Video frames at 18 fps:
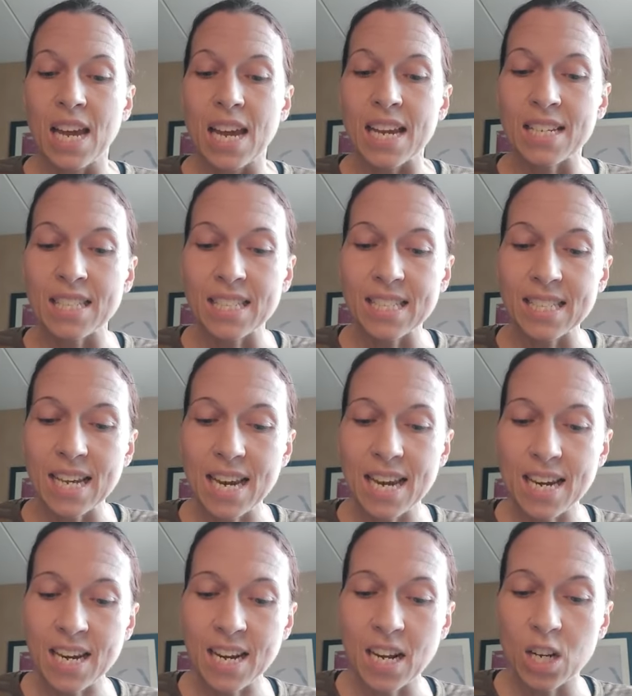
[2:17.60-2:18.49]
Is
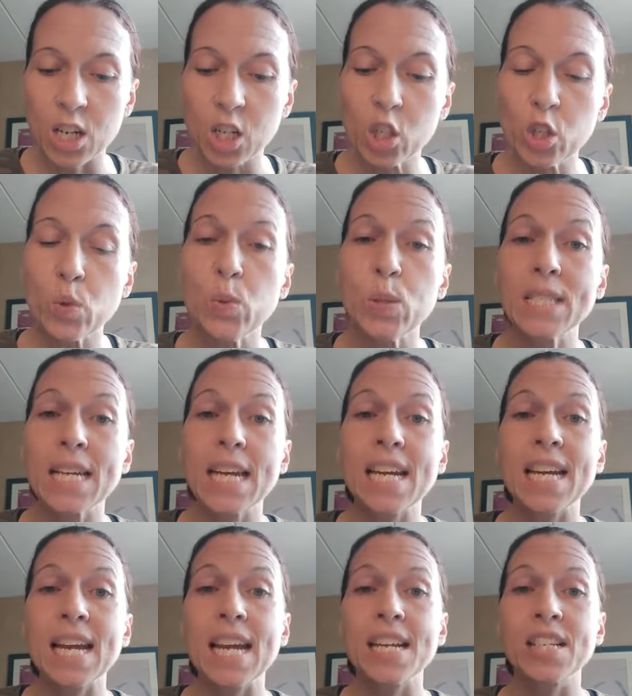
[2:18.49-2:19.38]
sin
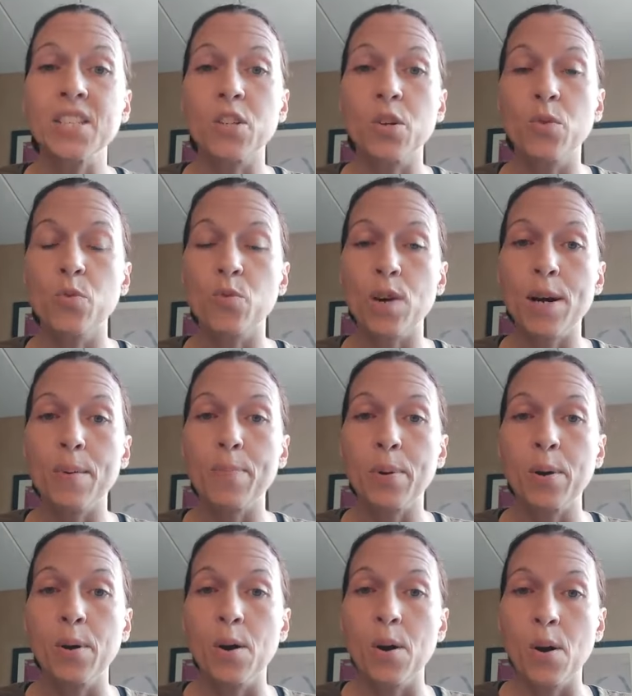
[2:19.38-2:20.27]
losing its
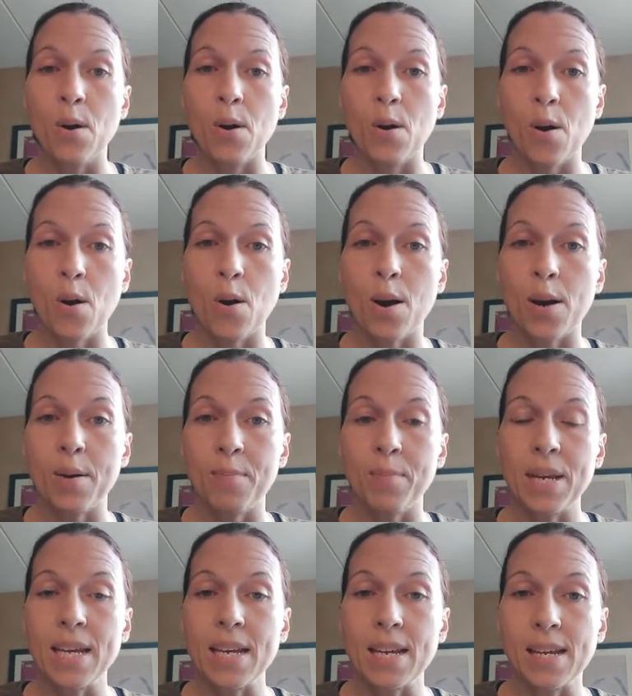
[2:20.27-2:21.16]
grip on
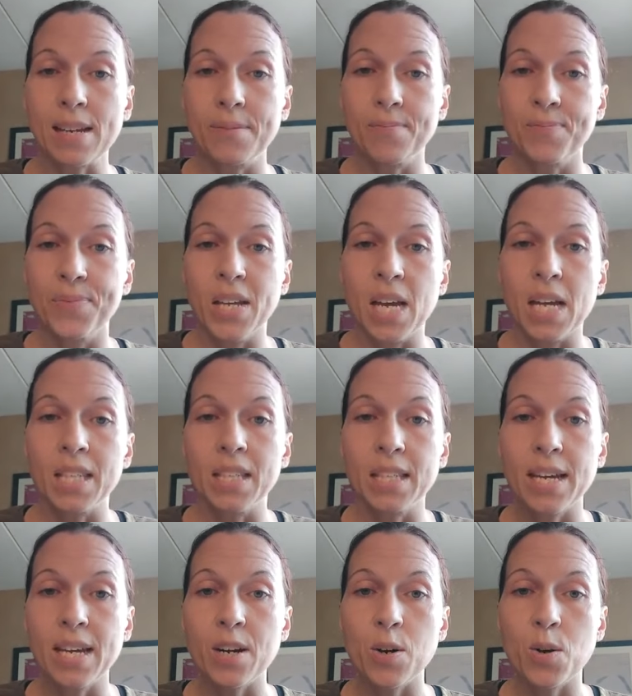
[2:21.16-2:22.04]
me
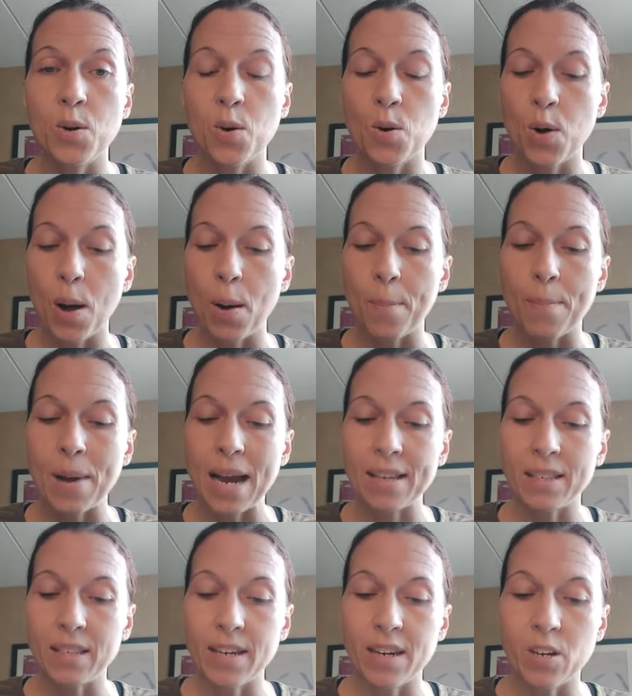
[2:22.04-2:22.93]
little
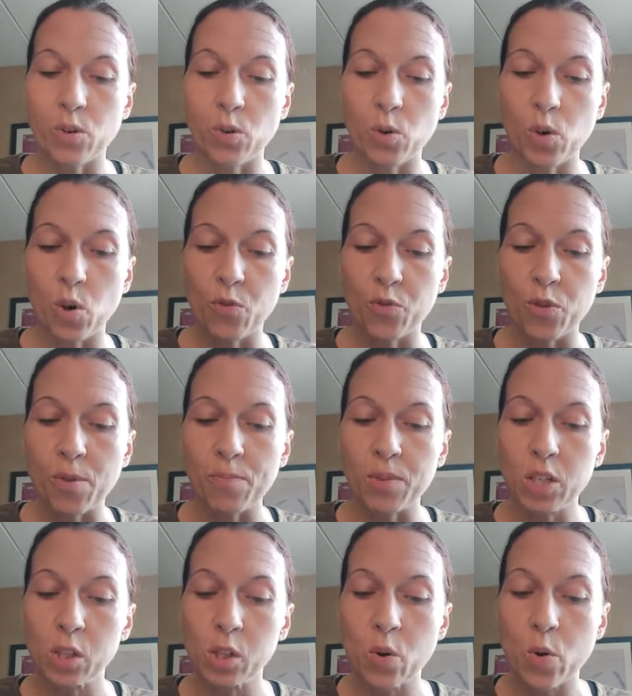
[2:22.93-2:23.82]
by little
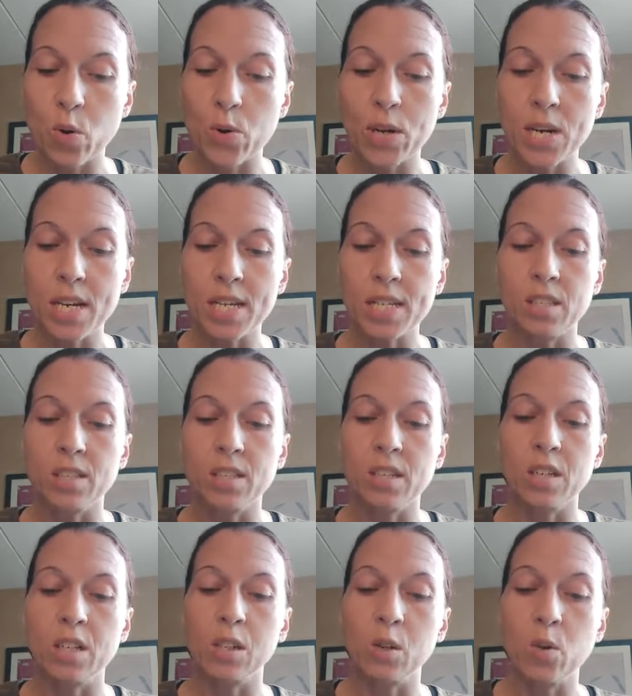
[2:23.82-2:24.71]
from glory
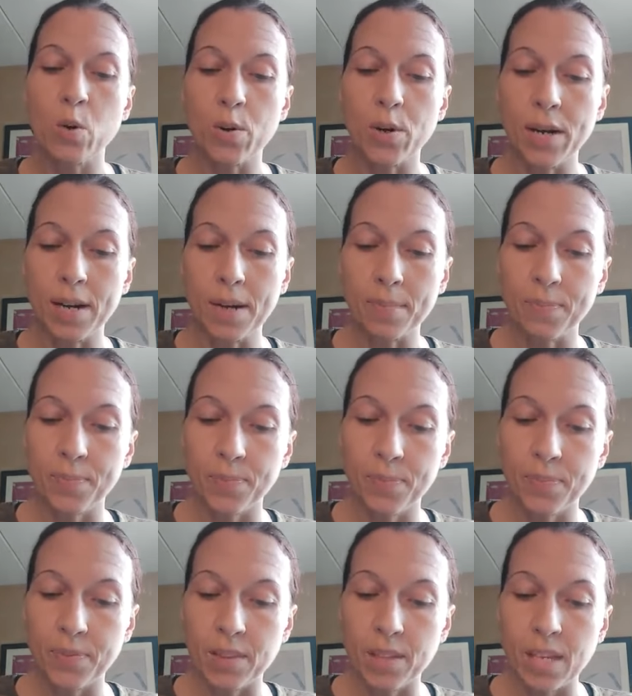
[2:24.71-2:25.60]
to glory?
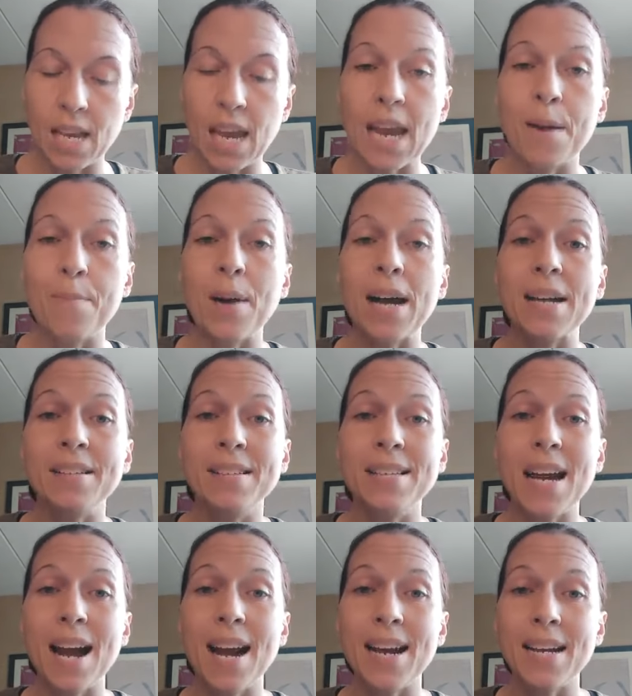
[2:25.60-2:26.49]
Am I
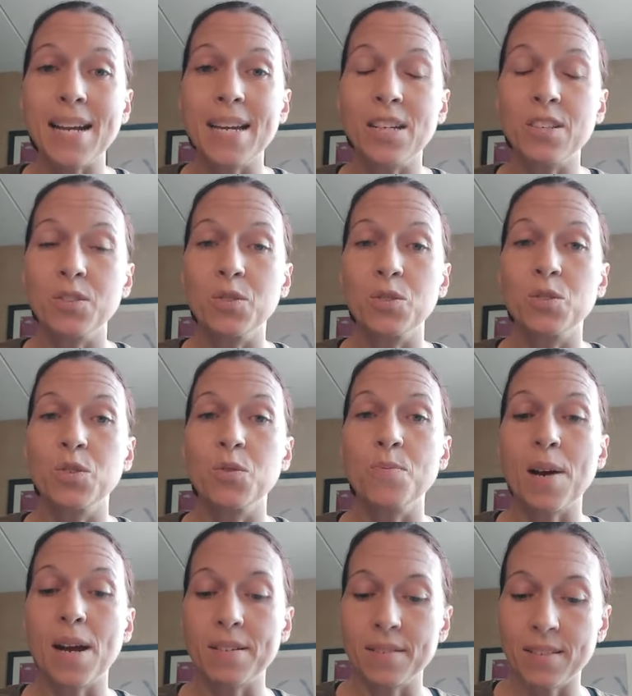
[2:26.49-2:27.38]
dying
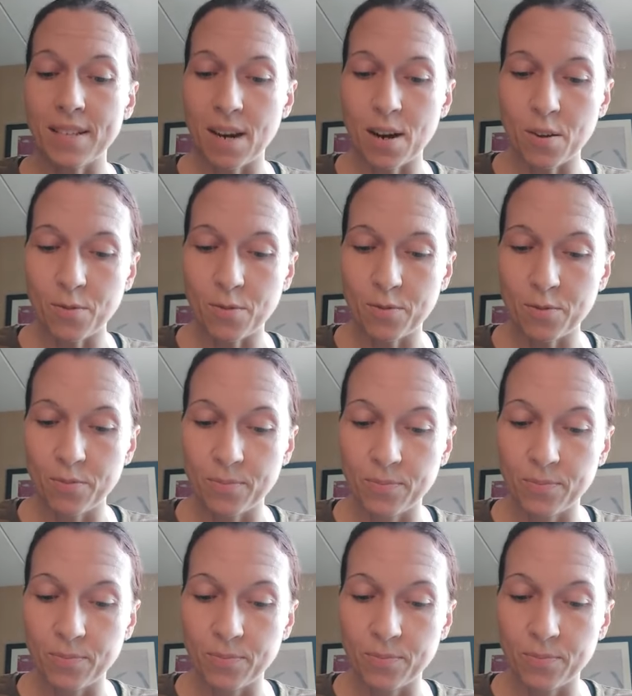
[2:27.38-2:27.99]
to myself?